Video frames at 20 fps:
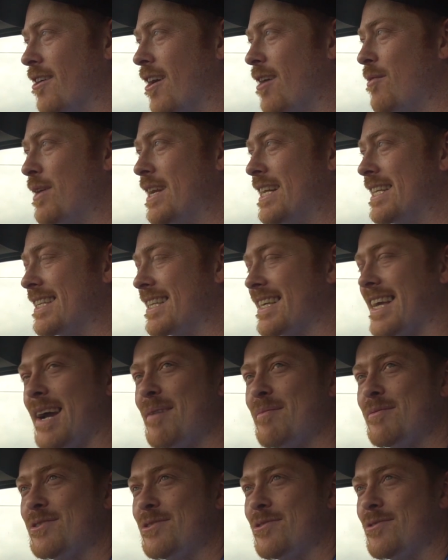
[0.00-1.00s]
I went into the
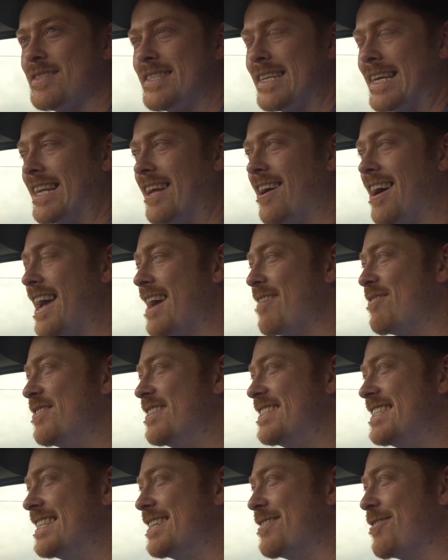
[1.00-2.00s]
camera store and said, I have
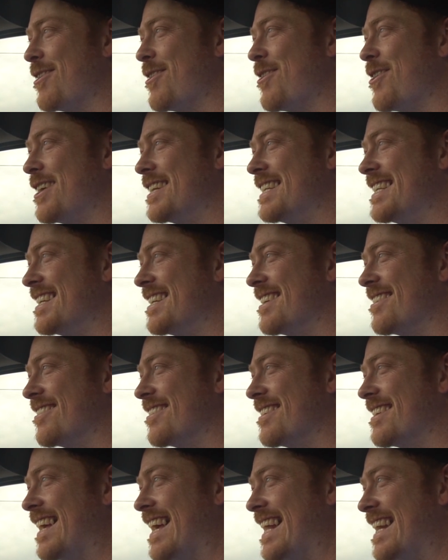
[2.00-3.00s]
zero idea
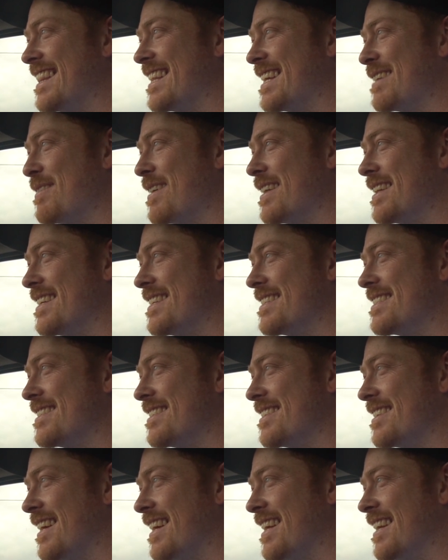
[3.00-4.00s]
on anything about
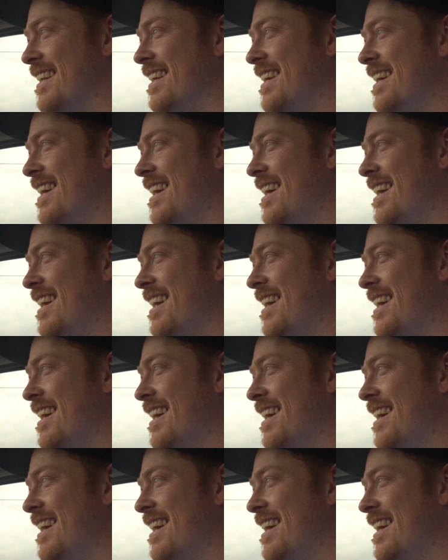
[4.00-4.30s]
this, and